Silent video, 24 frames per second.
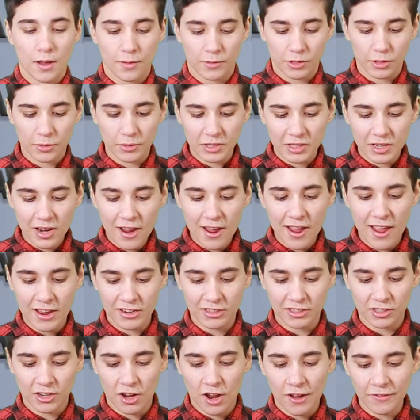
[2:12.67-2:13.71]
So it's not
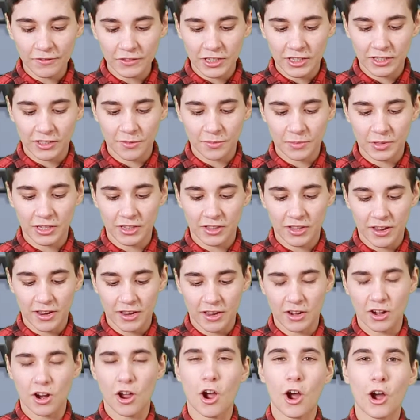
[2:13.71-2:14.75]
as soft as something
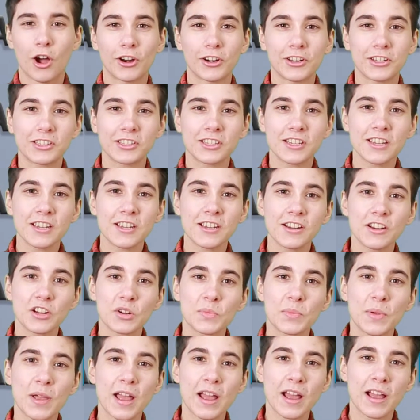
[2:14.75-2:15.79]
like an Odyssey
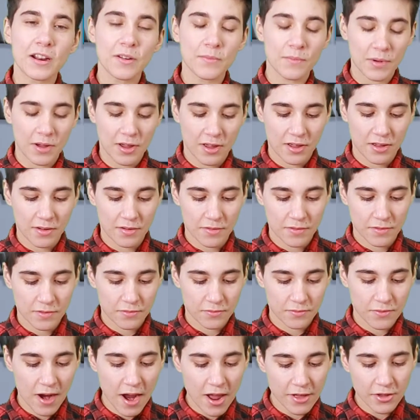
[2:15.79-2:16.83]
ear pad, but
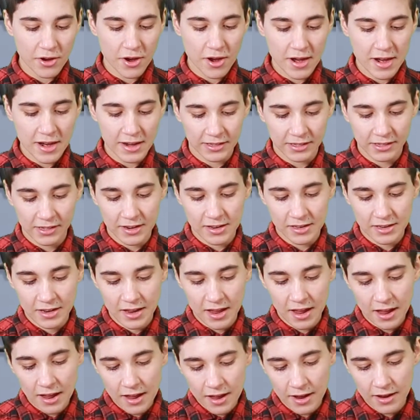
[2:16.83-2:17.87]
rather it's
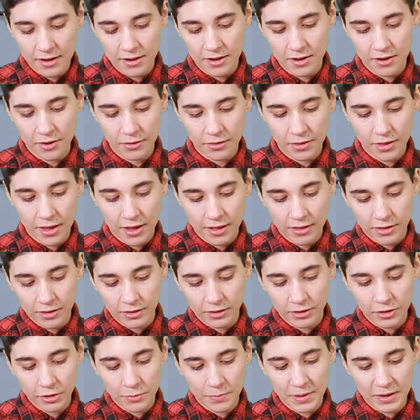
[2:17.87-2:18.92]
got, you know, that a
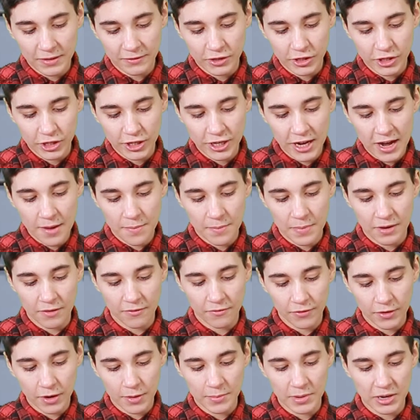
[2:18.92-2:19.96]
little bit of shape and
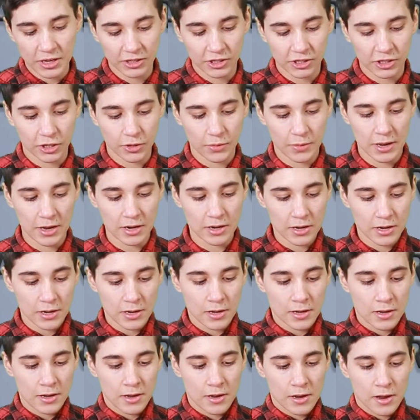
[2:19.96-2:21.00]
firmness to it.
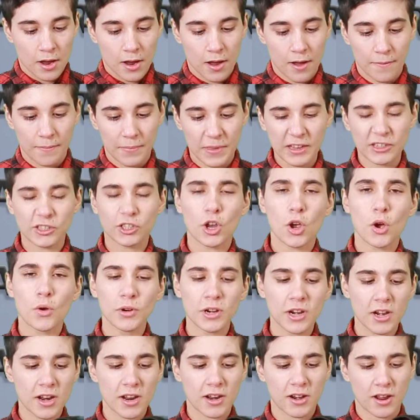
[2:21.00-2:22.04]
It's
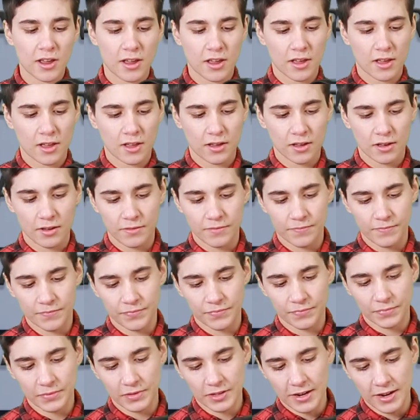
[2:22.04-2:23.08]
coated in
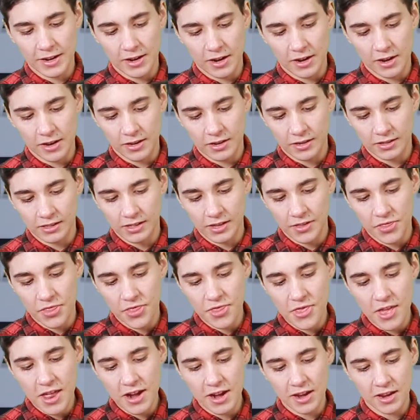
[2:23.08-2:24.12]
a
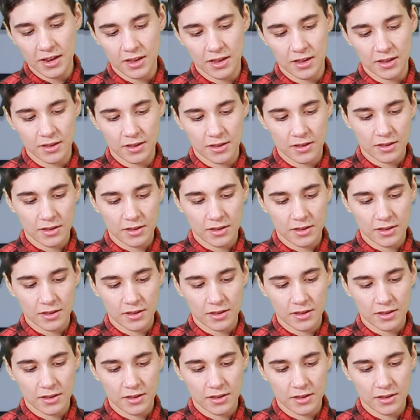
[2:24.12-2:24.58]
synthetic